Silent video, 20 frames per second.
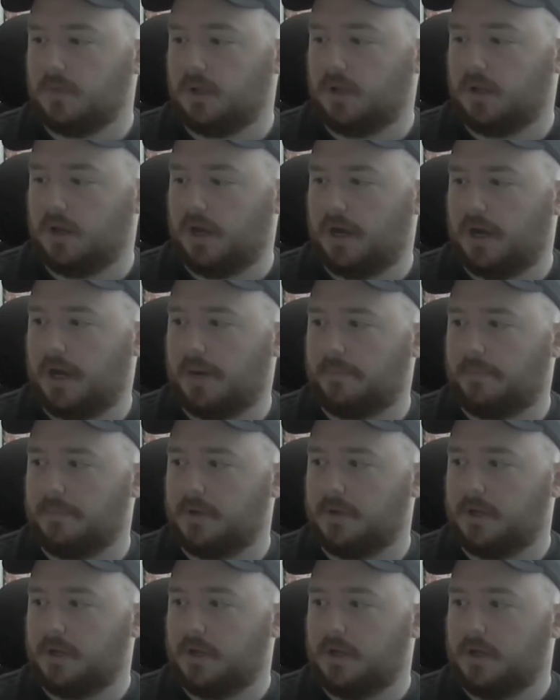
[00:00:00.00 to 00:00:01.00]

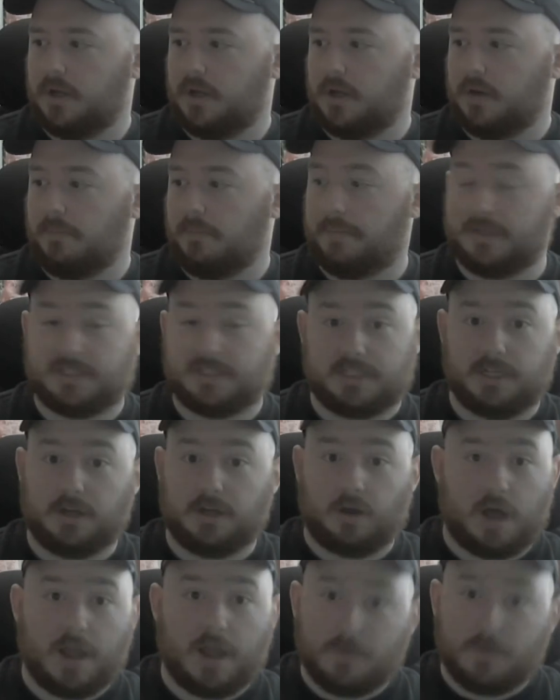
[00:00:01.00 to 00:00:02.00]
But still,
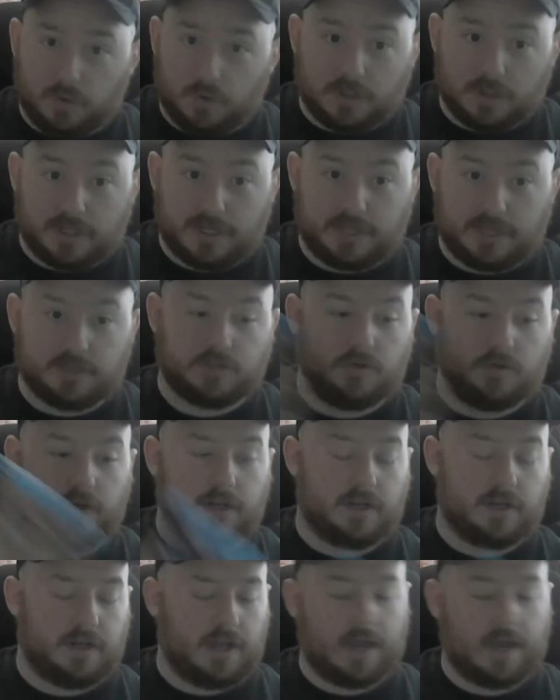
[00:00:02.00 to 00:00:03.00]
I really enjoyed
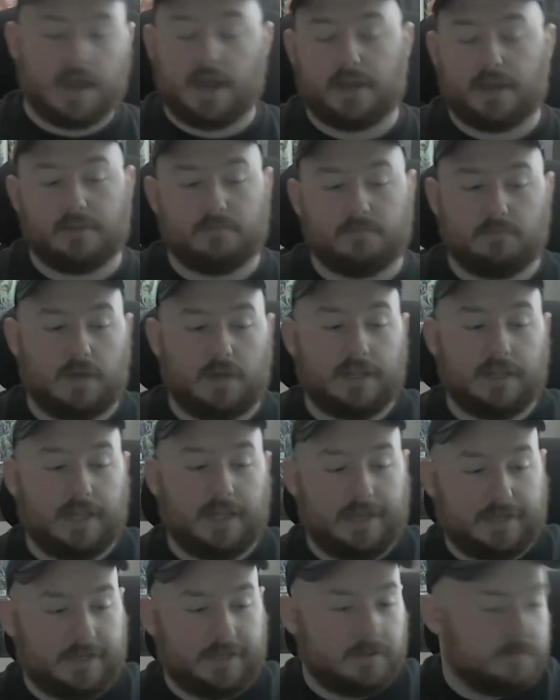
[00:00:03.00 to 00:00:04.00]
it. I like it.